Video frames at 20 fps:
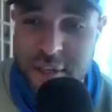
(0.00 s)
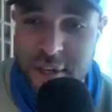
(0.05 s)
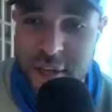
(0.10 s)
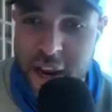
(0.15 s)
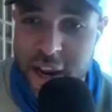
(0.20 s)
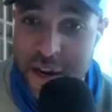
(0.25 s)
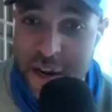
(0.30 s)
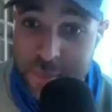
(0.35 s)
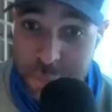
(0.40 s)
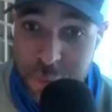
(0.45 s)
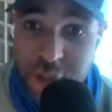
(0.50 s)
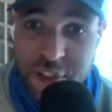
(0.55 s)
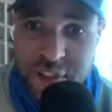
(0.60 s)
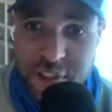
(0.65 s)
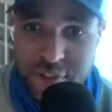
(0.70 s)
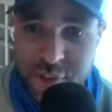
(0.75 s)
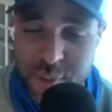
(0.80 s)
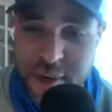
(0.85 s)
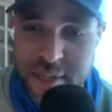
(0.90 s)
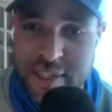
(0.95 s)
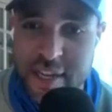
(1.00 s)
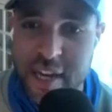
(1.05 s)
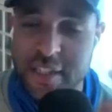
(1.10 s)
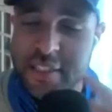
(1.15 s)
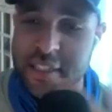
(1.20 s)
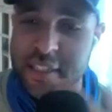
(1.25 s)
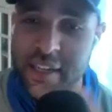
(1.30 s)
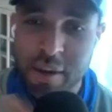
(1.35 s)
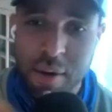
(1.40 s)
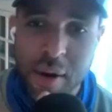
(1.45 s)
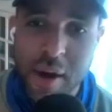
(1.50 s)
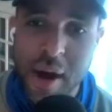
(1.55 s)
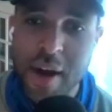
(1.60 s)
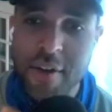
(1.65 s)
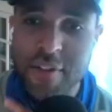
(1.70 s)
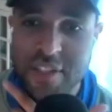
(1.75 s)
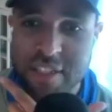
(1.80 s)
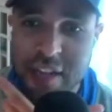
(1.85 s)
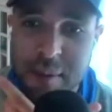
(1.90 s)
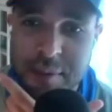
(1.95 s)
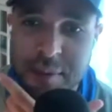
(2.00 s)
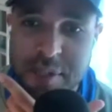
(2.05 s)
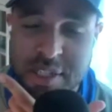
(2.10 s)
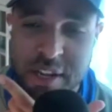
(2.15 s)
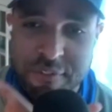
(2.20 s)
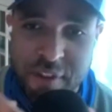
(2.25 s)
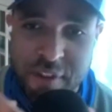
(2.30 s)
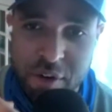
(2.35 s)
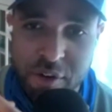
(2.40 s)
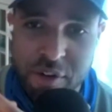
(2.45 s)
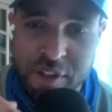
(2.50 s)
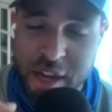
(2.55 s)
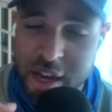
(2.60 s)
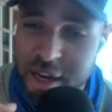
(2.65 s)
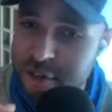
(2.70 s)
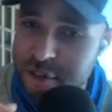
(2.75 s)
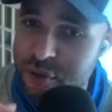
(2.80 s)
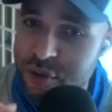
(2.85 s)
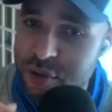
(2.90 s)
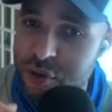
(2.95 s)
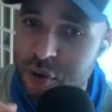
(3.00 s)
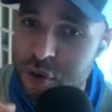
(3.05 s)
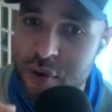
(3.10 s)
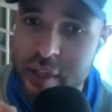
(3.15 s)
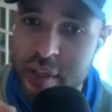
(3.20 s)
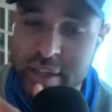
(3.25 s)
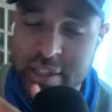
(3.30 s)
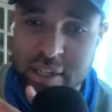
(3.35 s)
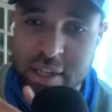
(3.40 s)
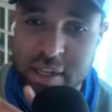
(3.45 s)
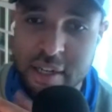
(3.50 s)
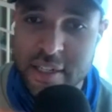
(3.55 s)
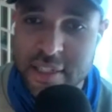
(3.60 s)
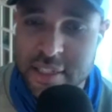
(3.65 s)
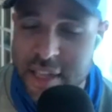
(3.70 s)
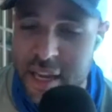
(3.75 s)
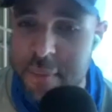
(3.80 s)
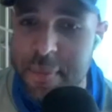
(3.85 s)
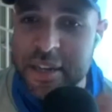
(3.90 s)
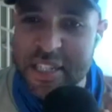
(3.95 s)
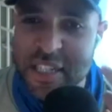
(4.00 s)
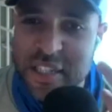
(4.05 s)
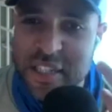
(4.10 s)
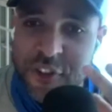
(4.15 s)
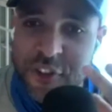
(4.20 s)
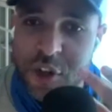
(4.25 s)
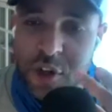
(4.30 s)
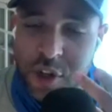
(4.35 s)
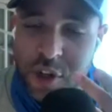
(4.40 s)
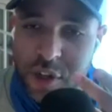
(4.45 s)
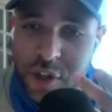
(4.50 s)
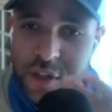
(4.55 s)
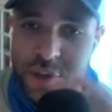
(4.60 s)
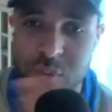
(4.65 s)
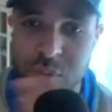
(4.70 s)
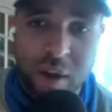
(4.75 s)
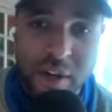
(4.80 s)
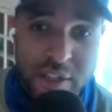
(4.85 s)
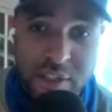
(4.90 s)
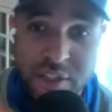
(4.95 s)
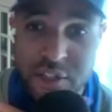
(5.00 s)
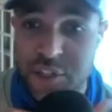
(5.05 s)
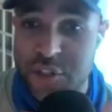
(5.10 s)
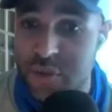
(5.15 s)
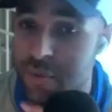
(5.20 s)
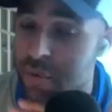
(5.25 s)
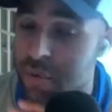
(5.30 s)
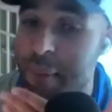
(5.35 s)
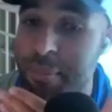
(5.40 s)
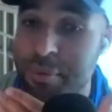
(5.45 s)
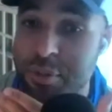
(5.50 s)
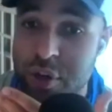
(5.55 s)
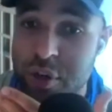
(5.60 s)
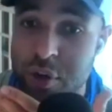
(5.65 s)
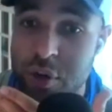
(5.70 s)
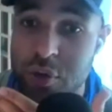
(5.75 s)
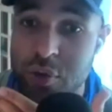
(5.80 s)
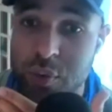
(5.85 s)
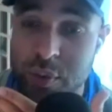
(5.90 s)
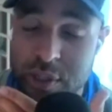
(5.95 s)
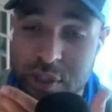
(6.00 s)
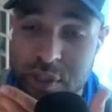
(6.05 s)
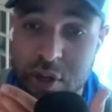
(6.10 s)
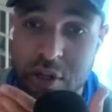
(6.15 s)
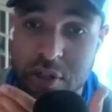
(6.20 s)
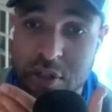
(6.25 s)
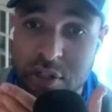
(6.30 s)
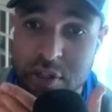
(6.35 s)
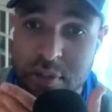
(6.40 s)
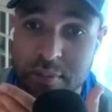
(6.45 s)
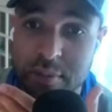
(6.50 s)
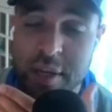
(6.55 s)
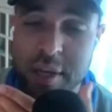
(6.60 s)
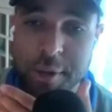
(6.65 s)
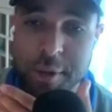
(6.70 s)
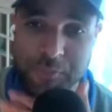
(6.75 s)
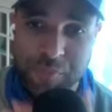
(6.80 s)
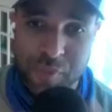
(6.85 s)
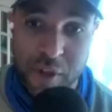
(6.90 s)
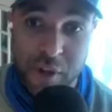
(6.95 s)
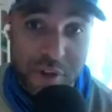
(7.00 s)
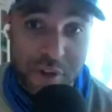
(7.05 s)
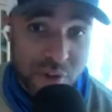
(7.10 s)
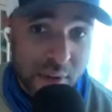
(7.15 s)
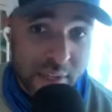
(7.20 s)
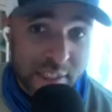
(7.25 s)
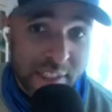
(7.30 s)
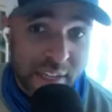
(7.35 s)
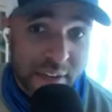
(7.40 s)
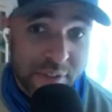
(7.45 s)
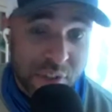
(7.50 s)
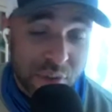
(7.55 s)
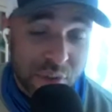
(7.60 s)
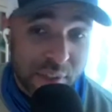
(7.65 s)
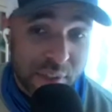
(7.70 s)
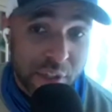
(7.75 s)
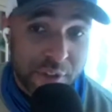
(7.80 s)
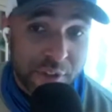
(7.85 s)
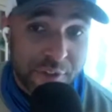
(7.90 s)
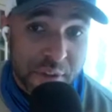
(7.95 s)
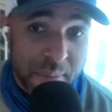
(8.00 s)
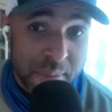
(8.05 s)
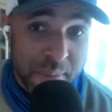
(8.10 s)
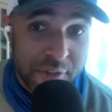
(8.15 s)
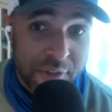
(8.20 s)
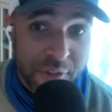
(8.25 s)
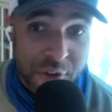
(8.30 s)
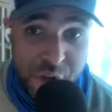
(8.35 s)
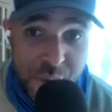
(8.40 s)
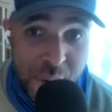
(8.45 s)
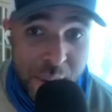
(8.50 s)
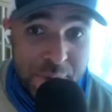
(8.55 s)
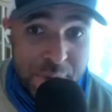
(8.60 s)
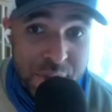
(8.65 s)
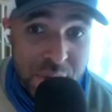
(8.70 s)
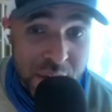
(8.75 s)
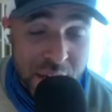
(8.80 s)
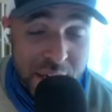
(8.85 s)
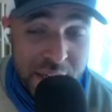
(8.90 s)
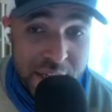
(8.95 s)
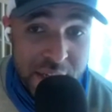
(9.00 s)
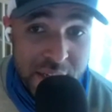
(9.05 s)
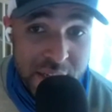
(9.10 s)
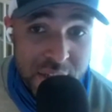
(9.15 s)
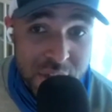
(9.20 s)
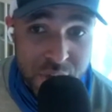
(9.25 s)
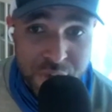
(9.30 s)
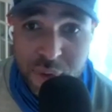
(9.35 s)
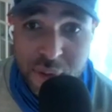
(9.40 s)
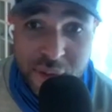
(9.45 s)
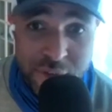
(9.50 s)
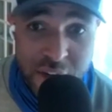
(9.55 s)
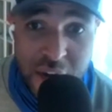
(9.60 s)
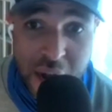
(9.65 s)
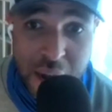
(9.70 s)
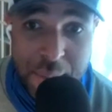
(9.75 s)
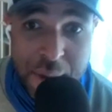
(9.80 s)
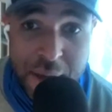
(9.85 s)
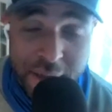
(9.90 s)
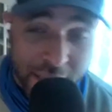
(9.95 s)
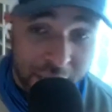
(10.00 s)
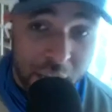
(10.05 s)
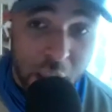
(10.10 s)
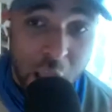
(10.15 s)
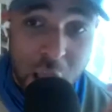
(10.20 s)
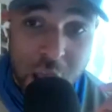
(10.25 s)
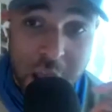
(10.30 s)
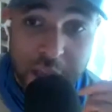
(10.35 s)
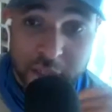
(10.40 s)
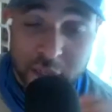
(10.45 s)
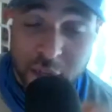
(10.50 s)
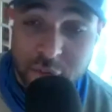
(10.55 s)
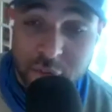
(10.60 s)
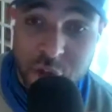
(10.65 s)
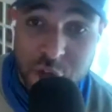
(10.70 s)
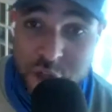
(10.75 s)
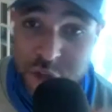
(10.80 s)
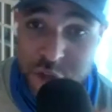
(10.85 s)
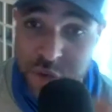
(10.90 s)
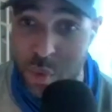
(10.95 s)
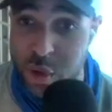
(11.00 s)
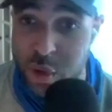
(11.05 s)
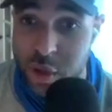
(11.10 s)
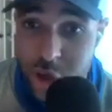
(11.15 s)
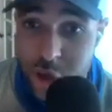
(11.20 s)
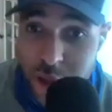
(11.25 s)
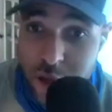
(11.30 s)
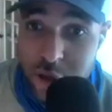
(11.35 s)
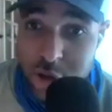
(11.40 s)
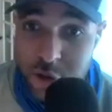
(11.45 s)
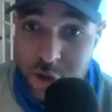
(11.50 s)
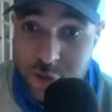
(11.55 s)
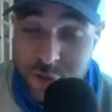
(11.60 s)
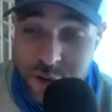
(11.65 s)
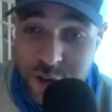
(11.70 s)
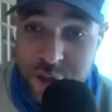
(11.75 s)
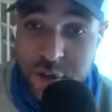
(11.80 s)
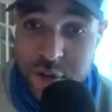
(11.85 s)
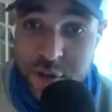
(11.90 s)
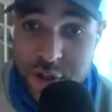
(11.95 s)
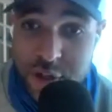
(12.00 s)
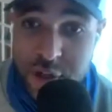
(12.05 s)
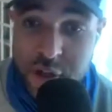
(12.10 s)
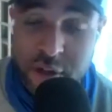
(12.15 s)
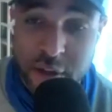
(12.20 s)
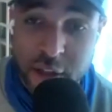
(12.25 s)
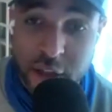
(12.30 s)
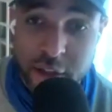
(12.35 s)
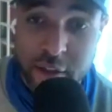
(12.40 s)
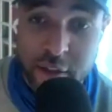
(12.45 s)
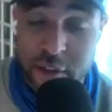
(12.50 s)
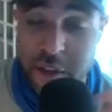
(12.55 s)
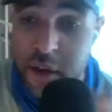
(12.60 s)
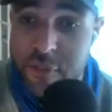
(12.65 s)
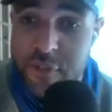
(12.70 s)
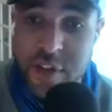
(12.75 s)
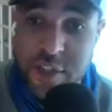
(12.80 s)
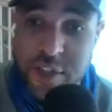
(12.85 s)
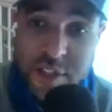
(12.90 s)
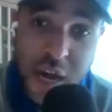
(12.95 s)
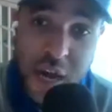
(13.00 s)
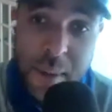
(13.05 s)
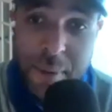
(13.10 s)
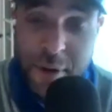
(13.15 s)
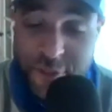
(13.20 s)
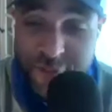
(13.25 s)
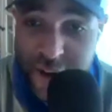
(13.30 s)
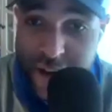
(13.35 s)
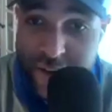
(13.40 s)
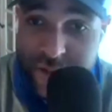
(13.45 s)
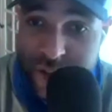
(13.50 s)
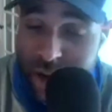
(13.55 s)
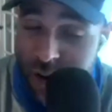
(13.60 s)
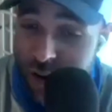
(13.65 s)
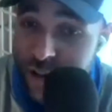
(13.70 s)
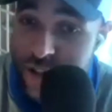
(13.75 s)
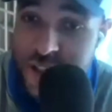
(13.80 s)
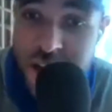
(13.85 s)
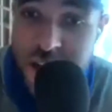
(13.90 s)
in a bunch of different ways, actually. Obviously, it helps us get found in the iTunes store. That's nice. It makes us feel good and want us to do more episodes, which is awesome. It also actually gives us really good feedback for new episode ideas. So if you leave a comment like, hey, love this, would love to, love this topic, 5 stars,